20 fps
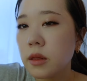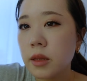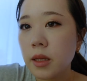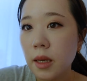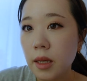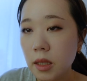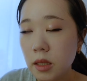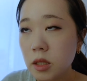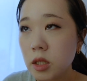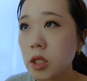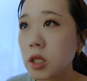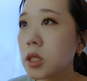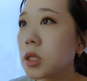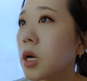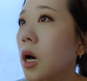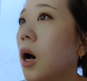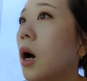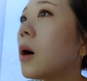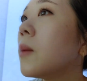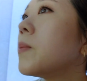Then to
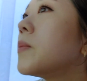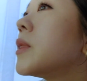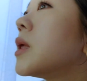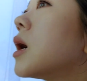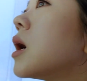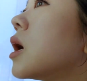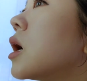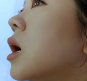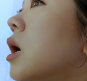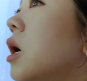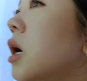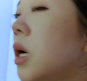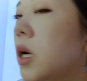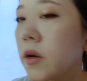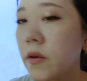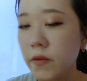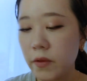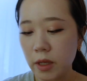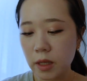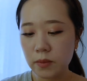top that
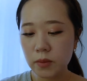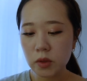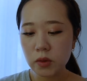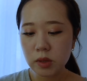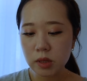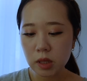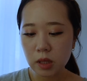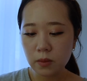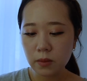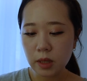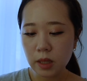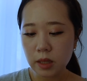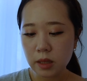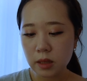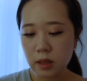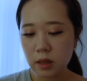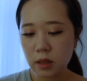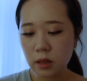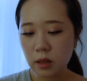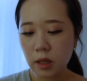off, I'm using my
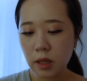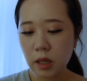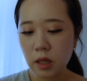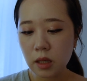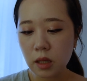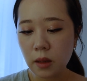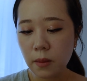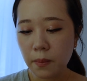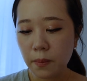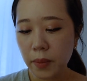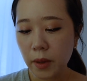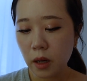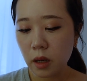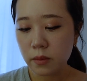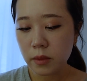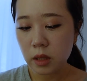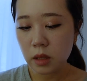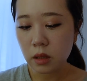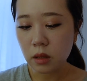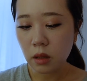Ilia
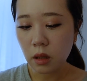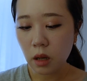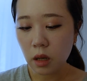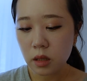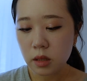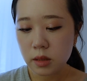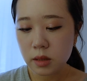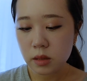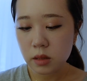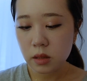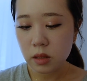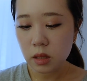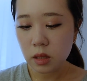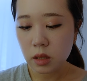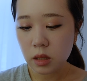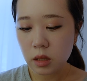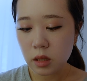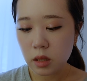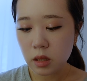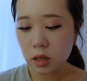Balmy Gloss
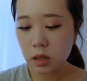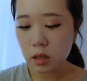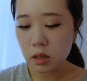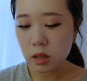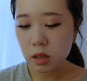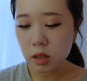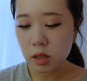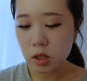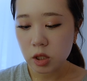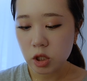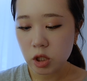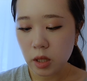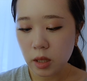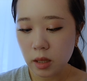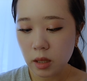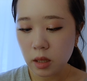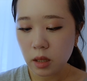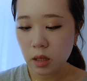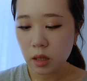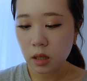in the
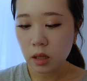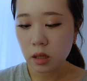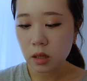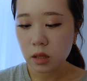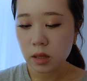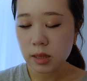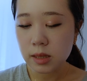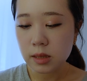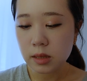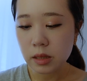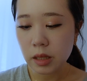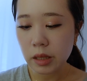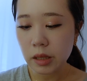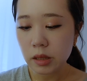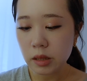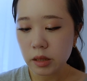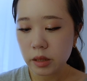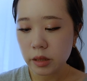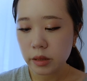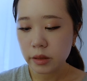shade
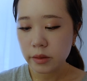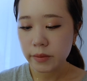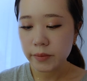Saint.